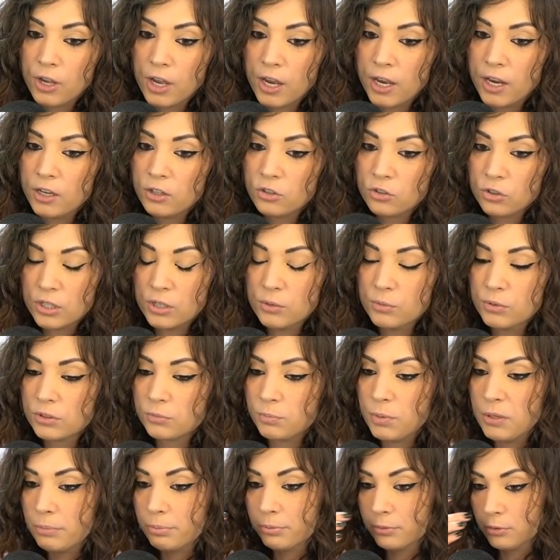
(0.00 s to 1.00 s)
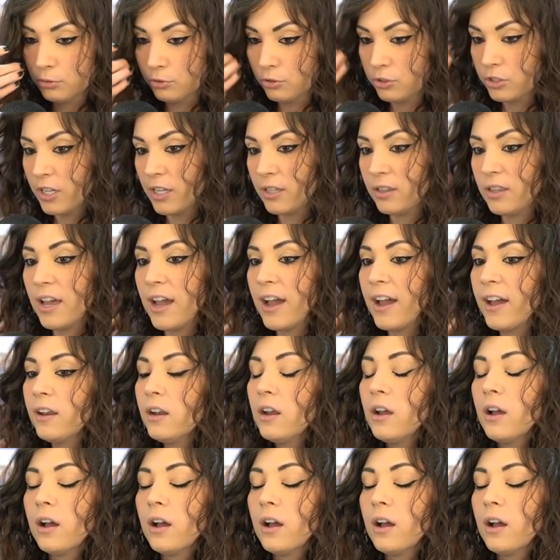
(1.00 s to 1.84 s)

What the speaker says: I agree with people who said that.